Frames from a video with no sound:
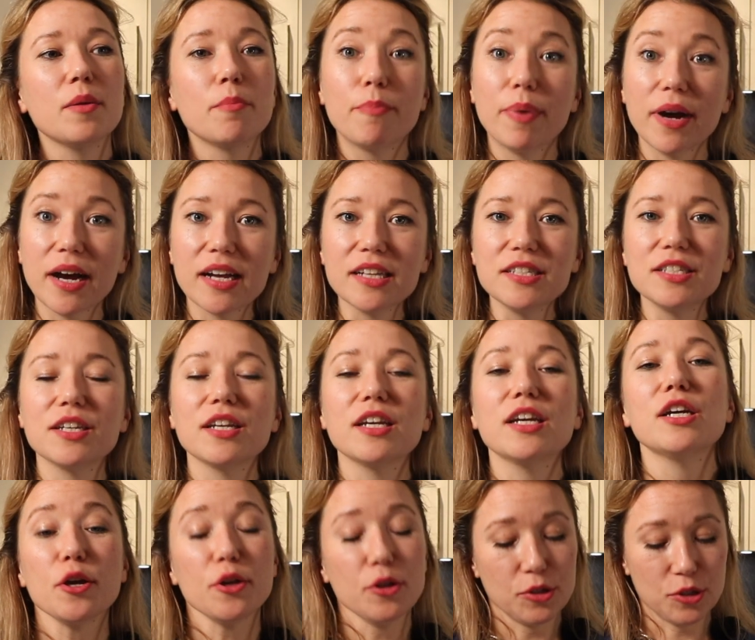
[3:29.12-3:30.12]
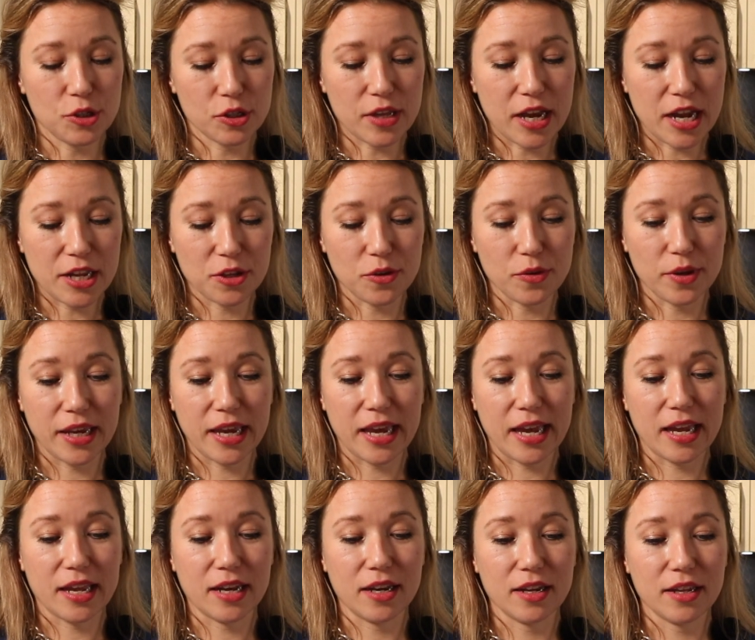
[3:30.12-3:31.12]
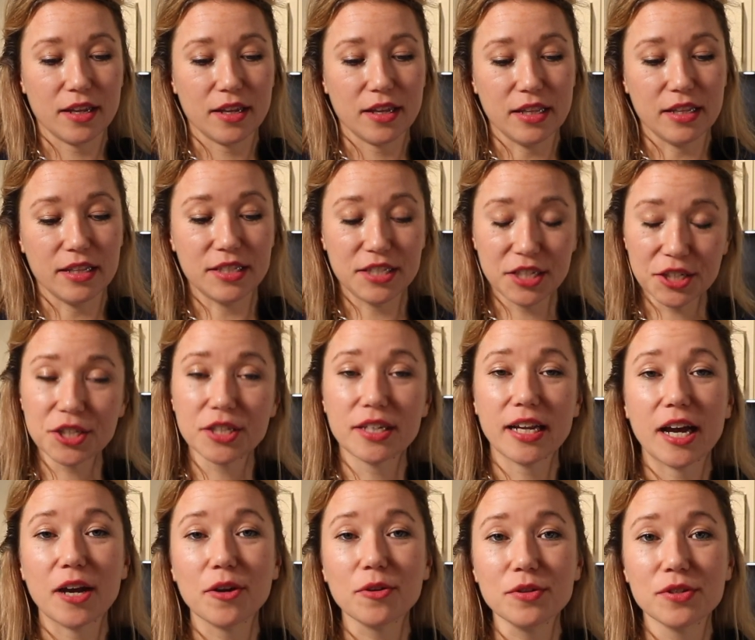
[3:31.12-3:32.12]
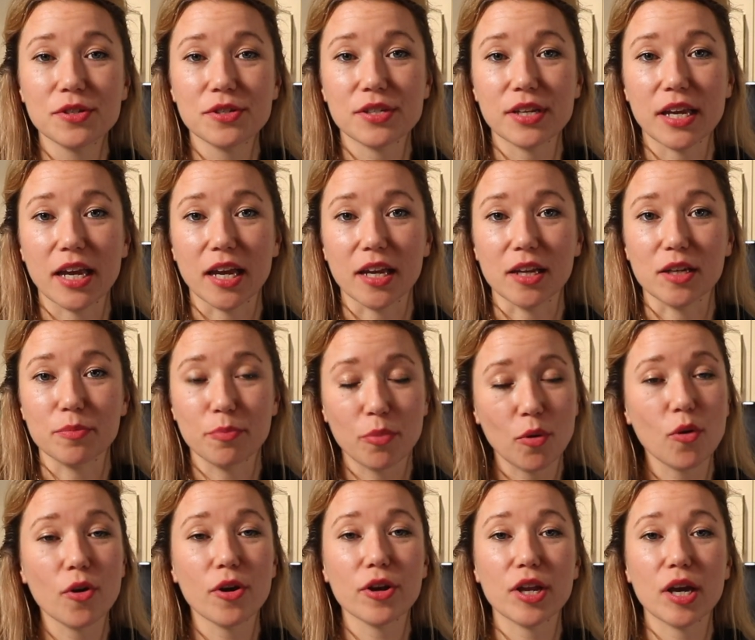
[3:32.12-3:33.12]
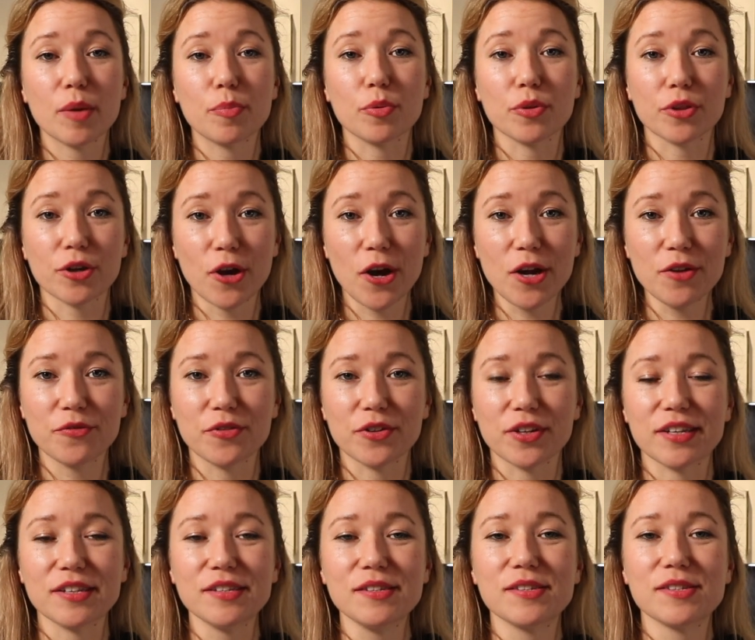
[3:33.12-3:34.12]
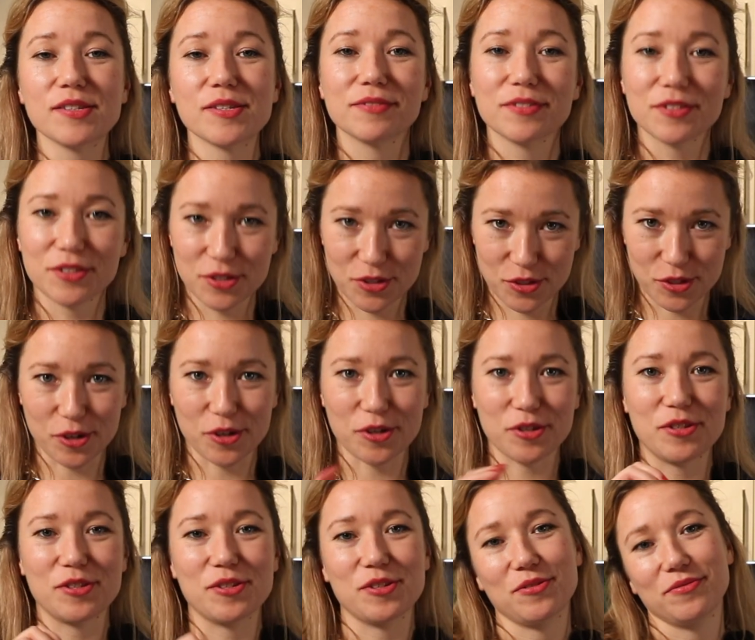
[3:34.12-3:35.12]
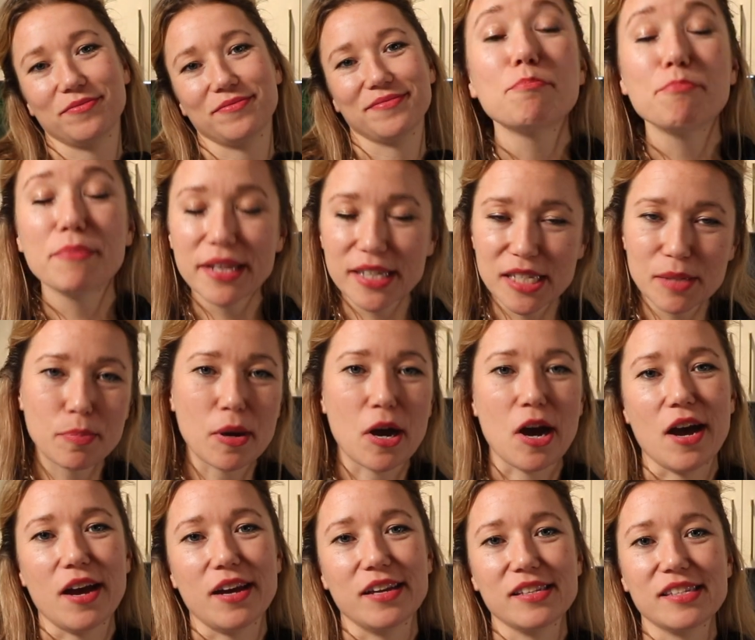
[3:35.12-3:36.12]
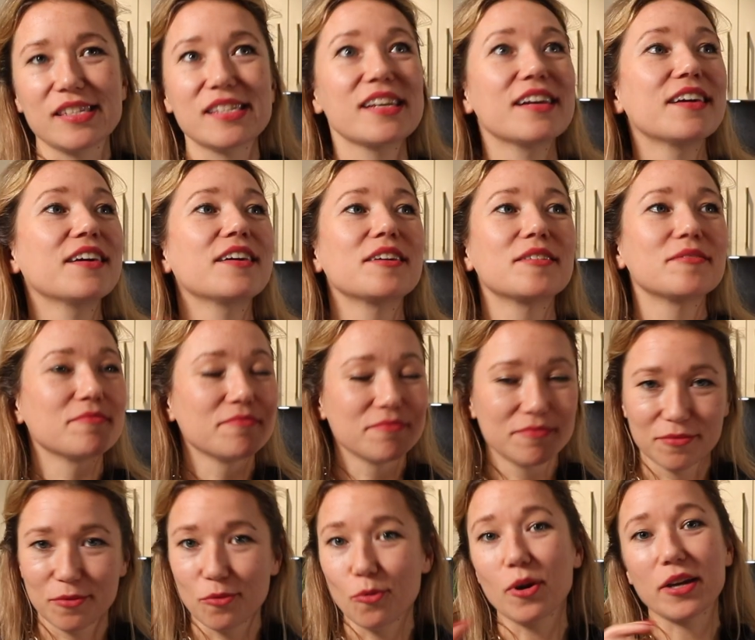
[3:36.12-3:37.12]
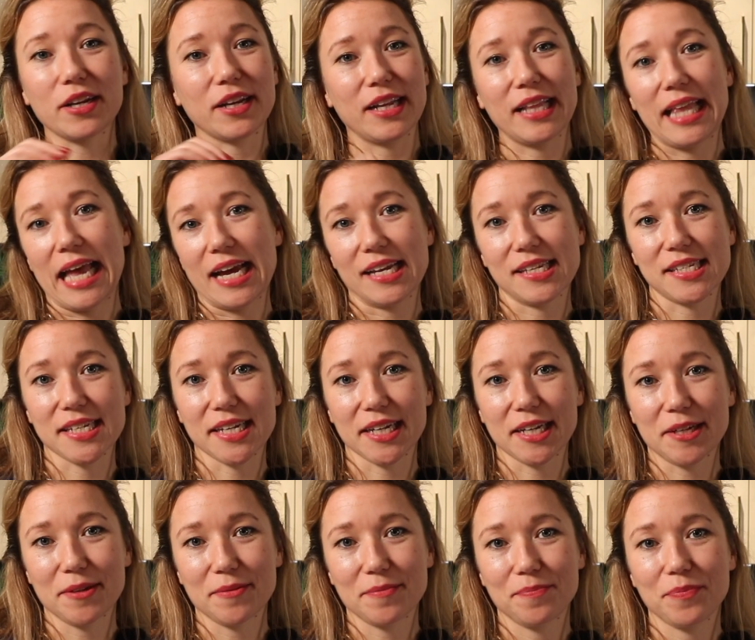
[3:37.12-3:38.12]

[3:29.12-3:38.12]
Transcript: but so that you can dish it out and pour it up with confidence, dessert. Mince pies. What a classic.